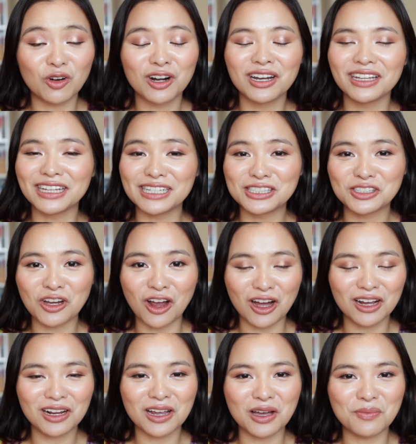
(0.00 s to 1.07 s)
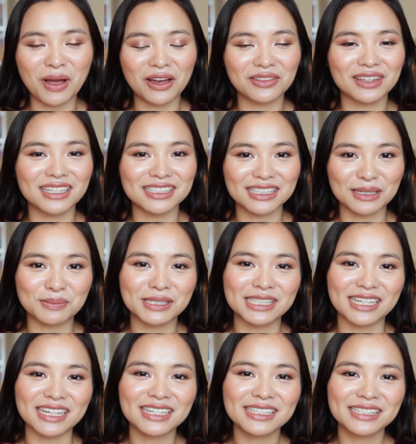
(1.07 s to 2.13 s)
or at least talk about these
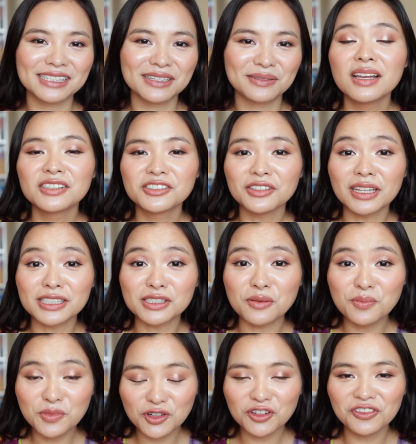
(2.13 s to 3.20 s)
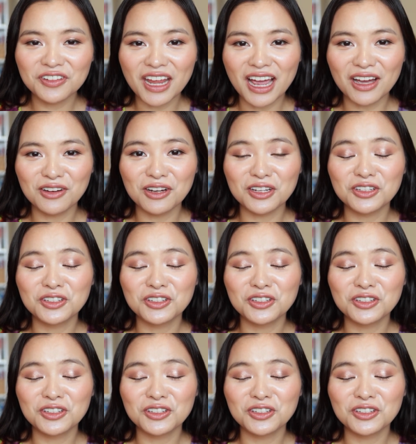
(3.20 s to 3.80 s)
lipsticks. So let's move now